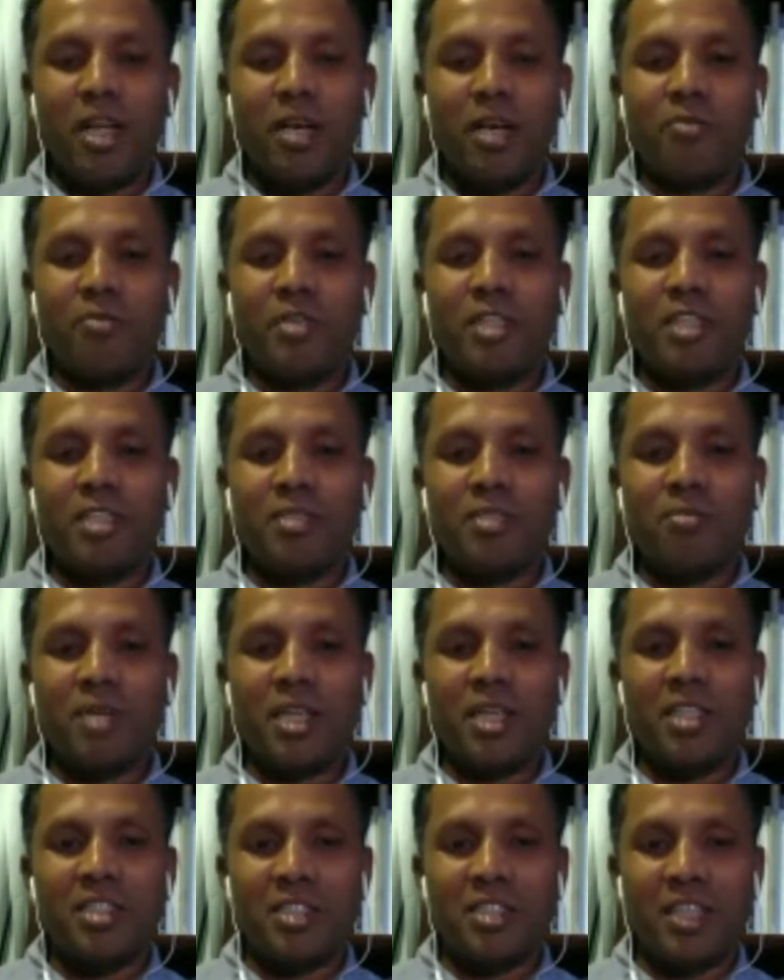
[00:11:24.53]
when I finished
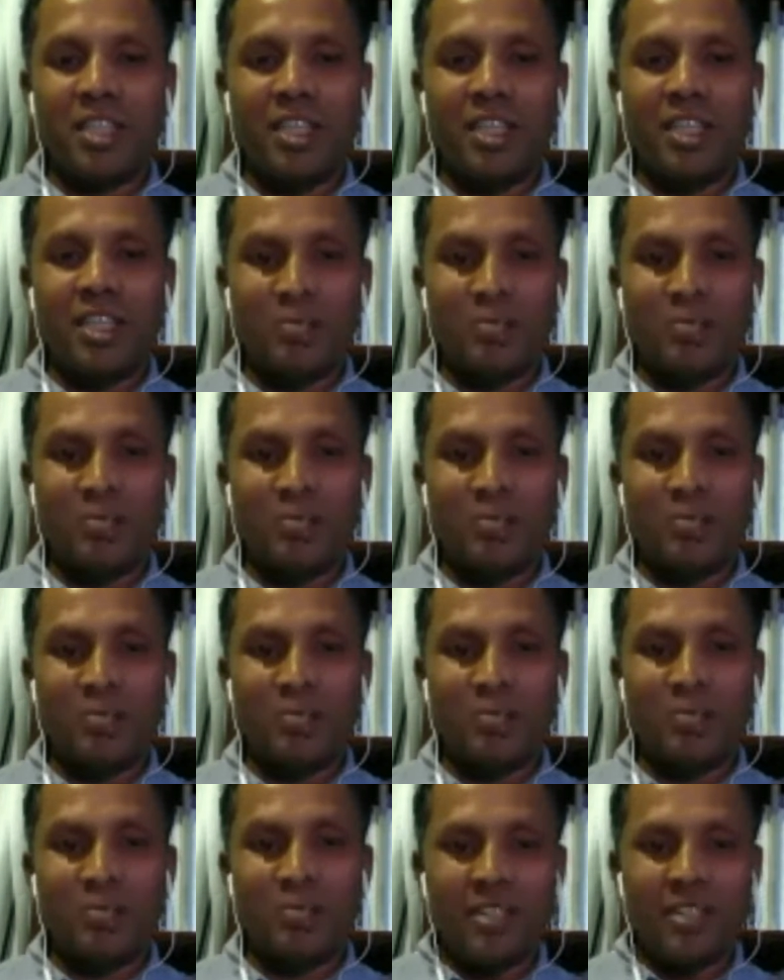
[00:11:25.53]
my engineering
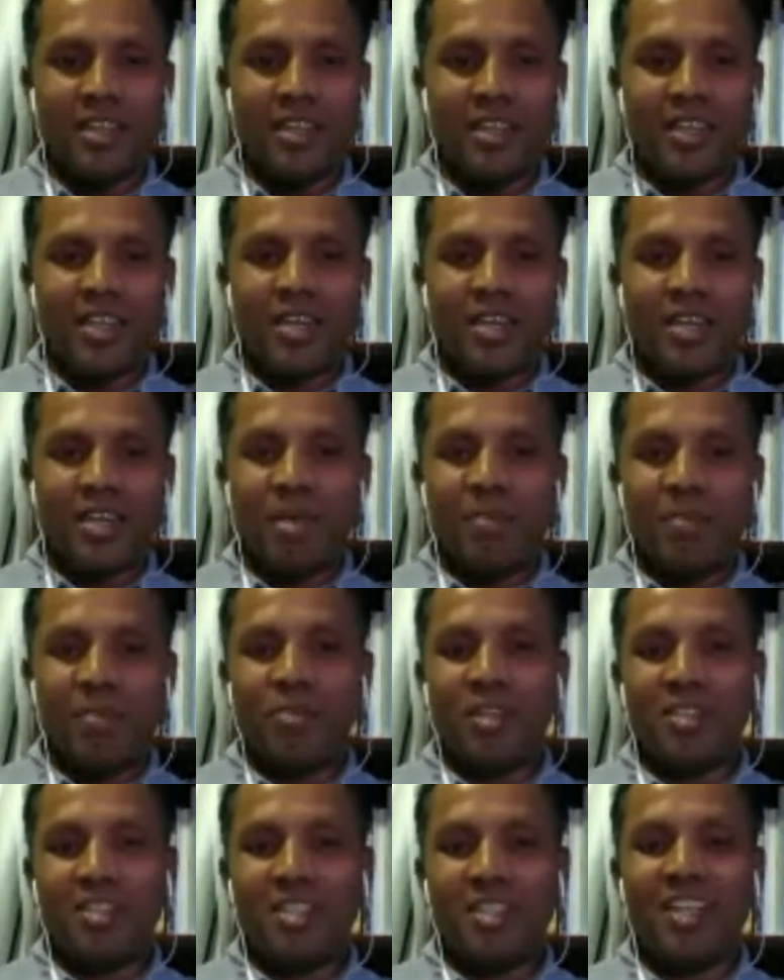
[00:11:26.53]
first,
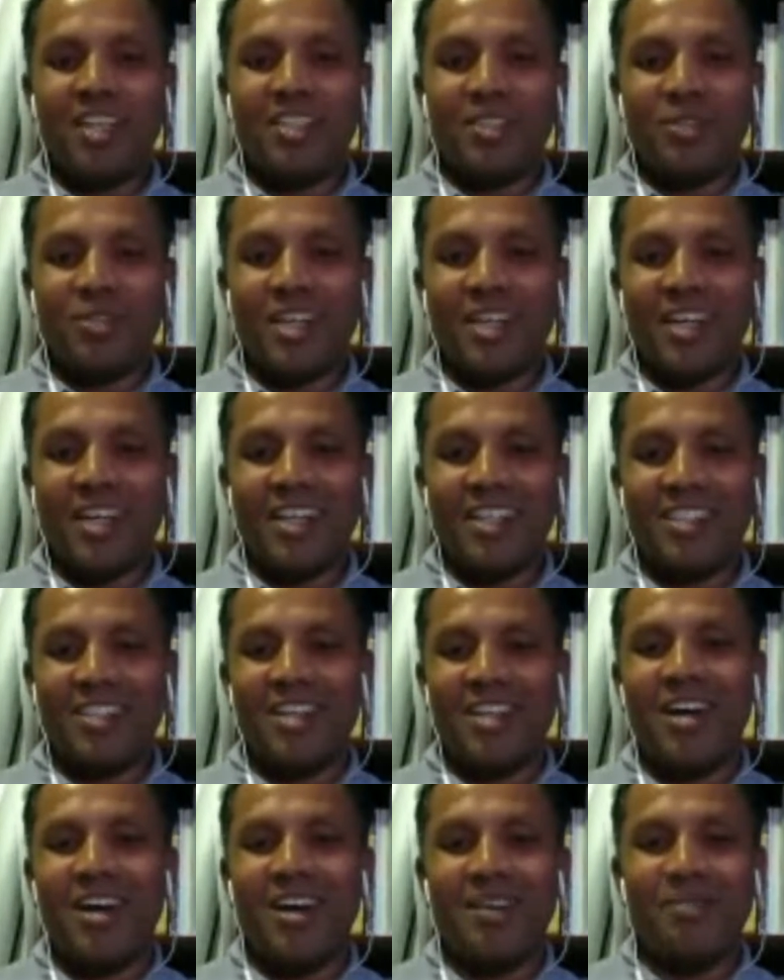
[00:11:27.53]
my first thing to get
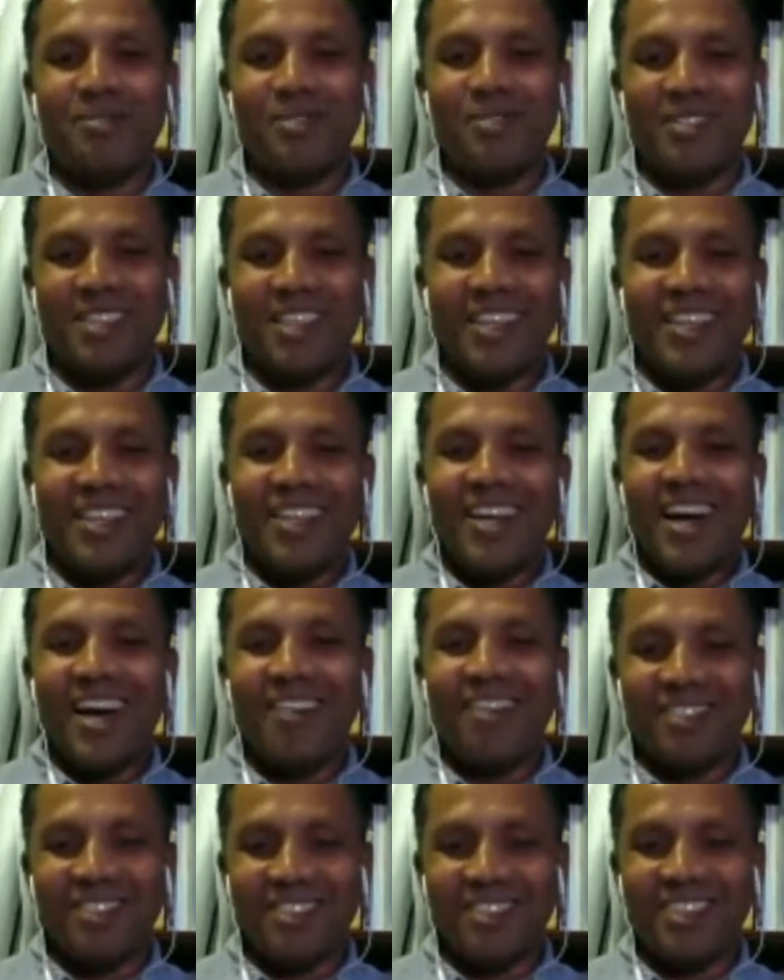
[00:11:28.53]
a job.
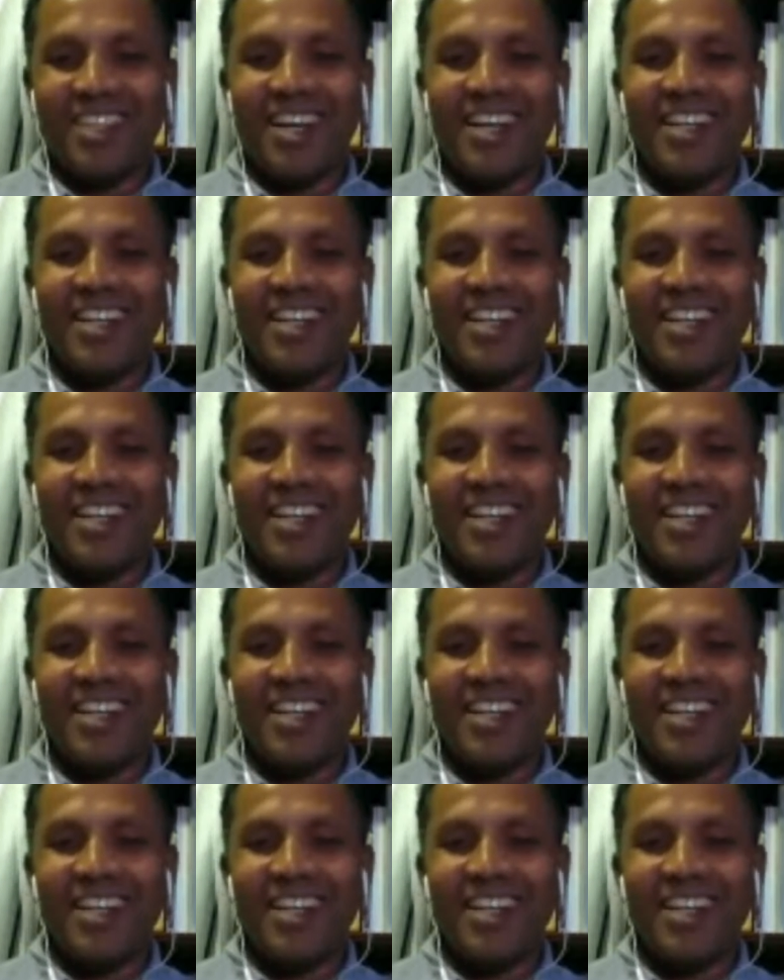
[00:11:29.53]
I was